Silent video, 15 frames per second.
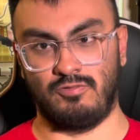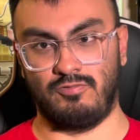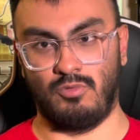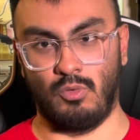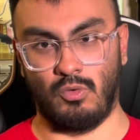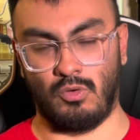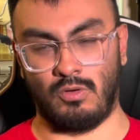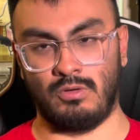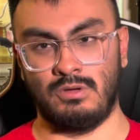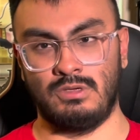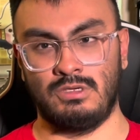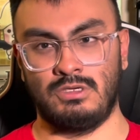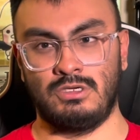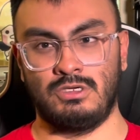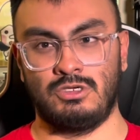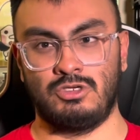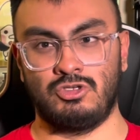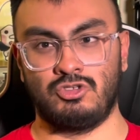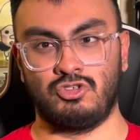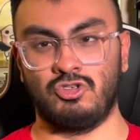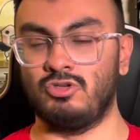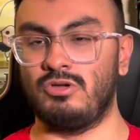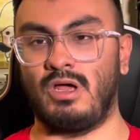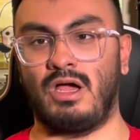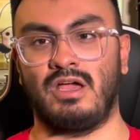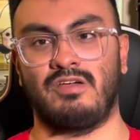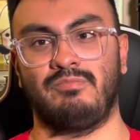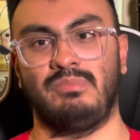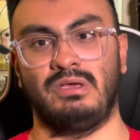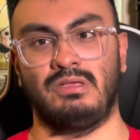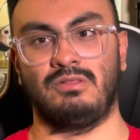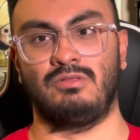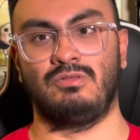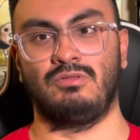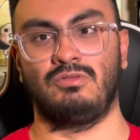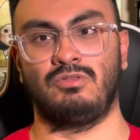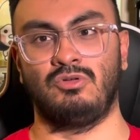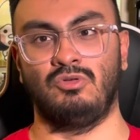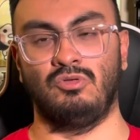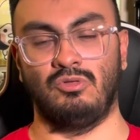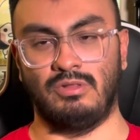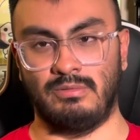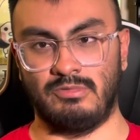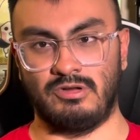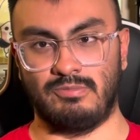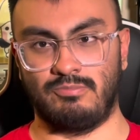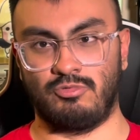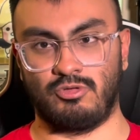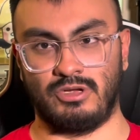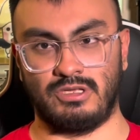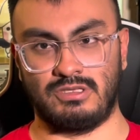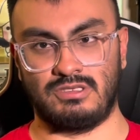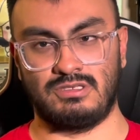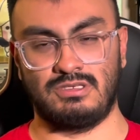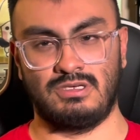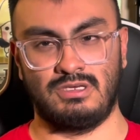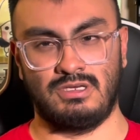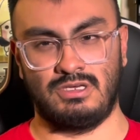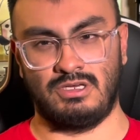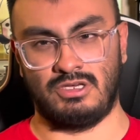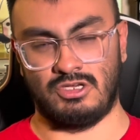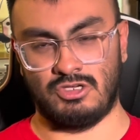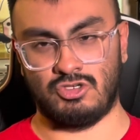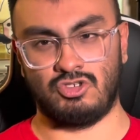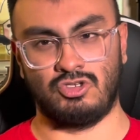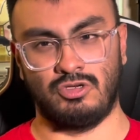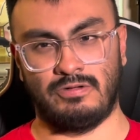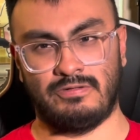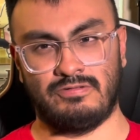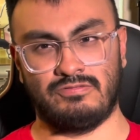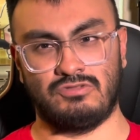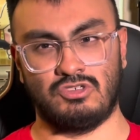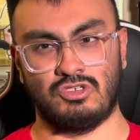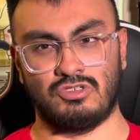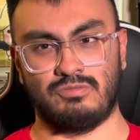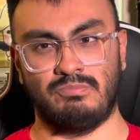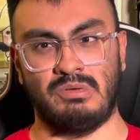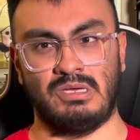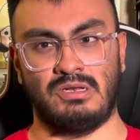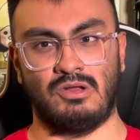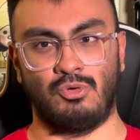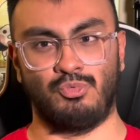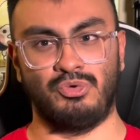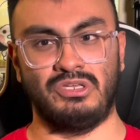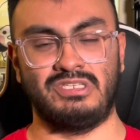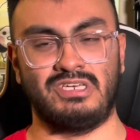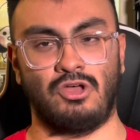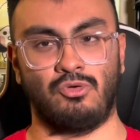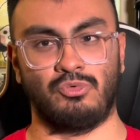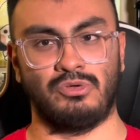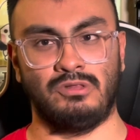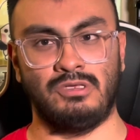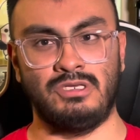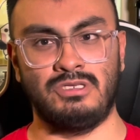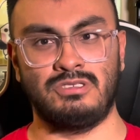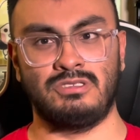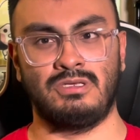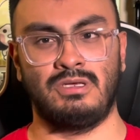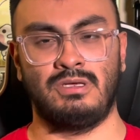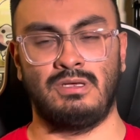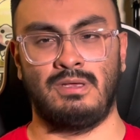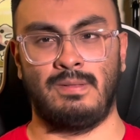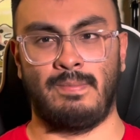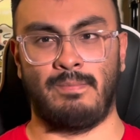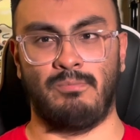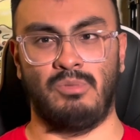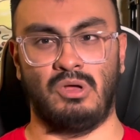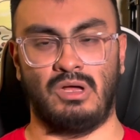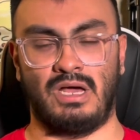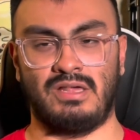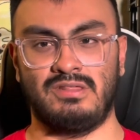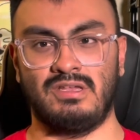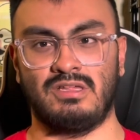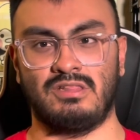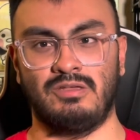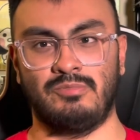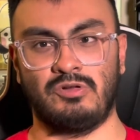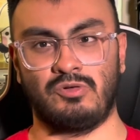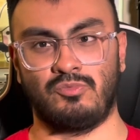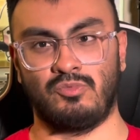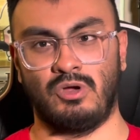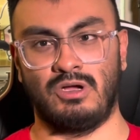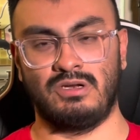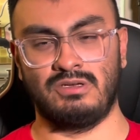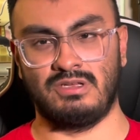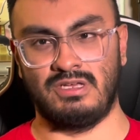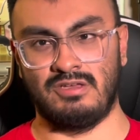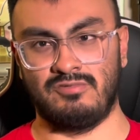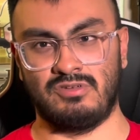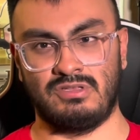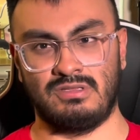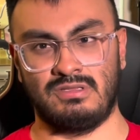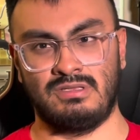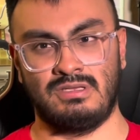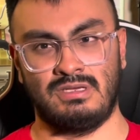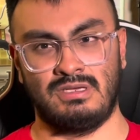4 should not have been through limited print. It should have just been a retail release. But I think Limited Run, given